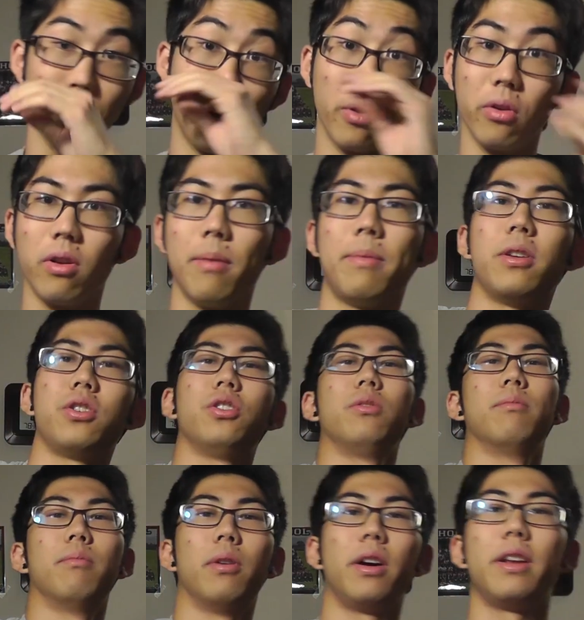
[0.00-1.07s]
motor grip
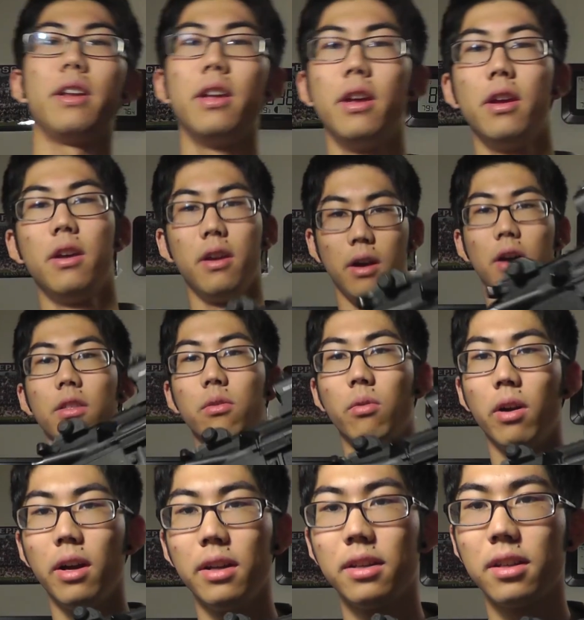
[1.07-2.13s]
issue, but
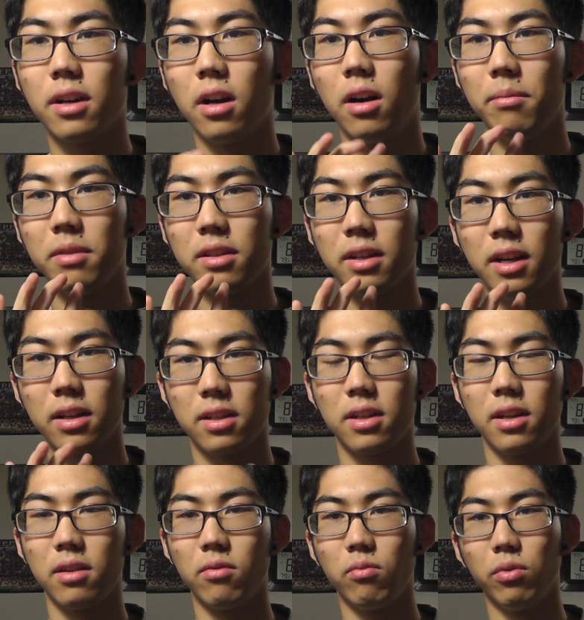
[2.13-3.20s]
otherwise the
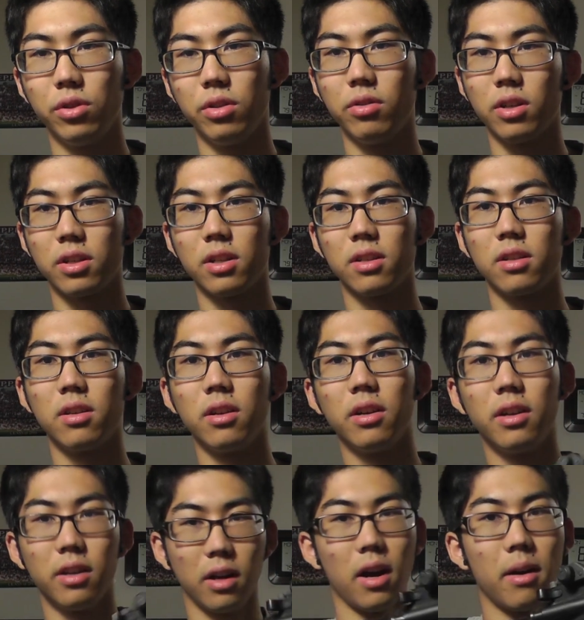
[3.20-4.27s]
snakeskin will do just as
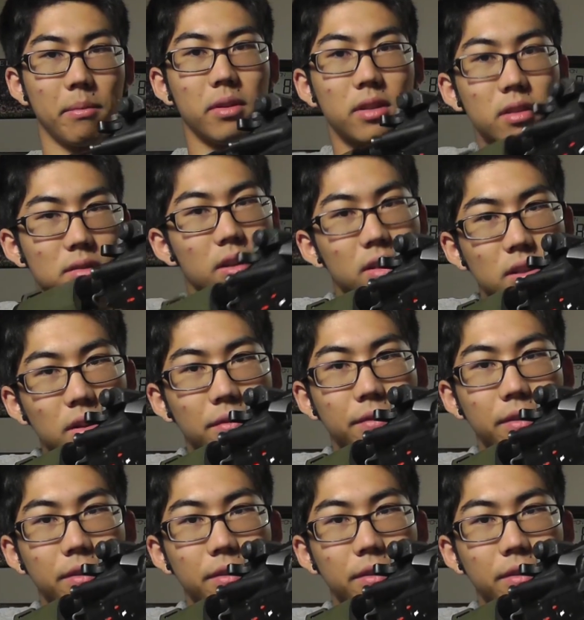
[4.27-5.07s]
good. It still